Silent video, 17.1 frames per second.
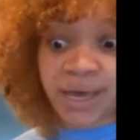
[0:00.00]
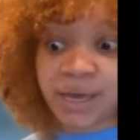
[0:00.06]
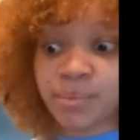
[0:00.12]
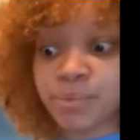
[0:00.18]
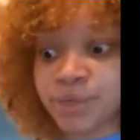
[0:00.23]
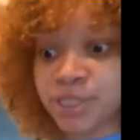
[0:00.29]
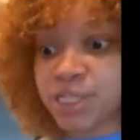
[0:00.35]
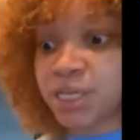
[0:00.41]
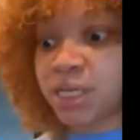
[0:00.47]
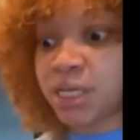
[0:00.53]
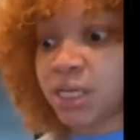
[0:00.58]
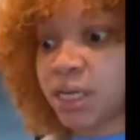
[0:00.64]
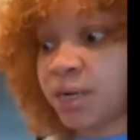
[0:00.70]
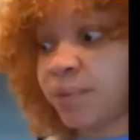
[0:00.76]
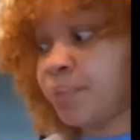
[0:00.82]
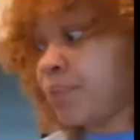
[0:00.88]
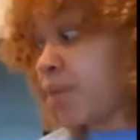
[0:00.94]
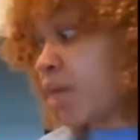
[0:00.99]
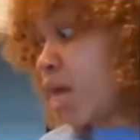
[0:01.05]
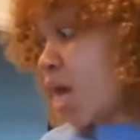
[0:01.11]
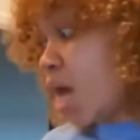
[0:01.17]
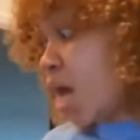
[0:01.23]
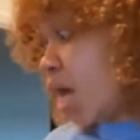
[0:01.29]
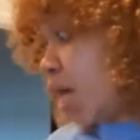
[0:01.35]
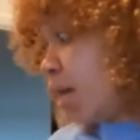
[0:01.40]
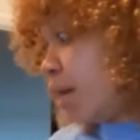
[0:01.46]
in particular.
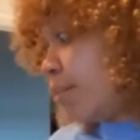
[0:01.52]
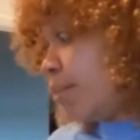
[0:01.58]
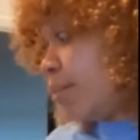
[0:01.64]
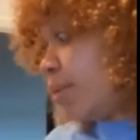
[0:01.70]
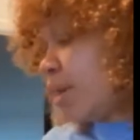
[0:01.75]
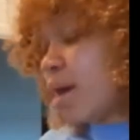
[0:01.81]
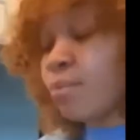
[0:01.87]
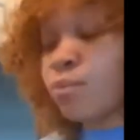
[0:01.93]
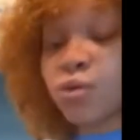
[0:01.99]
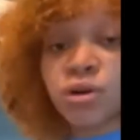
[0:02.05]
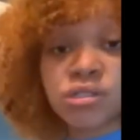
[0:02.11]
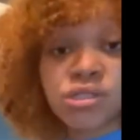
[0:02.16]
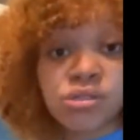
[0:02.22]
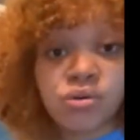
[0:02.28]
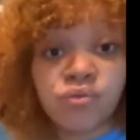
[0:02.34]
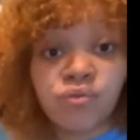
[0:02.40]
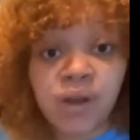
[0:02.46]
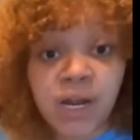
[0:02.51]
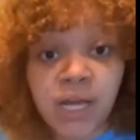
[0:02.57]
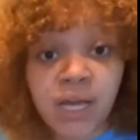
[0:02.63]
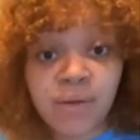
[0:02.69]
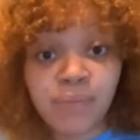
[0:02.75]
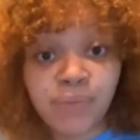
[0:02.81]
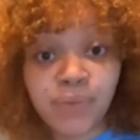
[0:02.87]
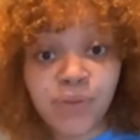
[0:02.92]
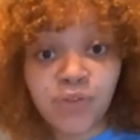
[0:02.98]
But I'm more so
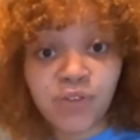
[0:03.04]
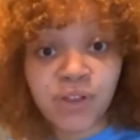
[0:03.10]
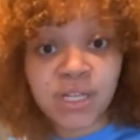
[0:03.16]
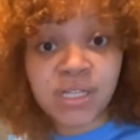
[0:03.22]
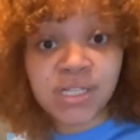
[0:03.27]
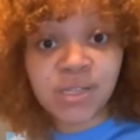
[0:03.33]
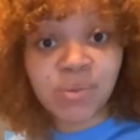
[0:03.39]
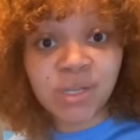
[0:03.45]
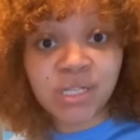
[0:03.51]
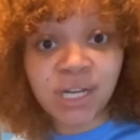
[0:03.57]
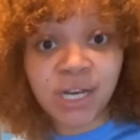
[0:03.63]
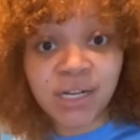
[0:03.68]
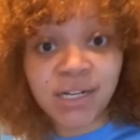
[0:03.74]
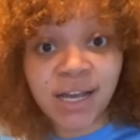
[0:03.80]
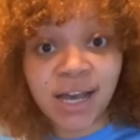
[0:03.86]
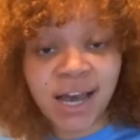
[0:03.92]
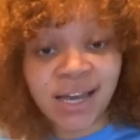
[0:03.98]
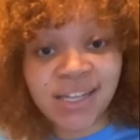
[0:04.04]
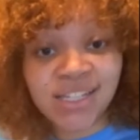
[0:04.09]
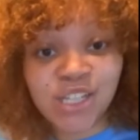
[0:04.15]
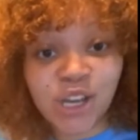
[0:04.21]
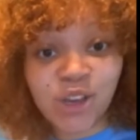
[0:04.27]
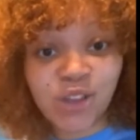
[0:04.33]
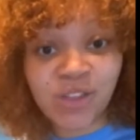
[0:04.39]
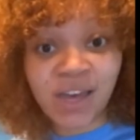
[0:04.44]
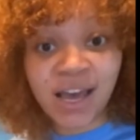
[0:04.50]
ready for this to be done, I can tell
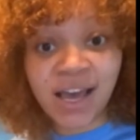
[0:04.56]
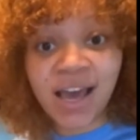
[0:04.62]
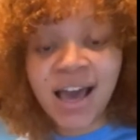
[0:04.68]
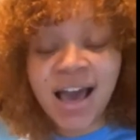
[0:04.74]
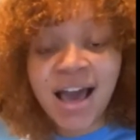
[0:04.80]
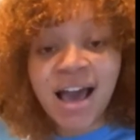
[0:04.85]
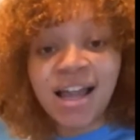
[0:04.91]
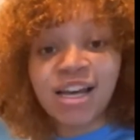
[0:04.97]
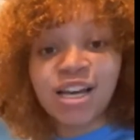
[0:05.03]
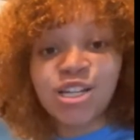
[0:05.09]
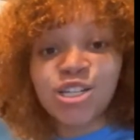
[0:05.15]
you that. Like I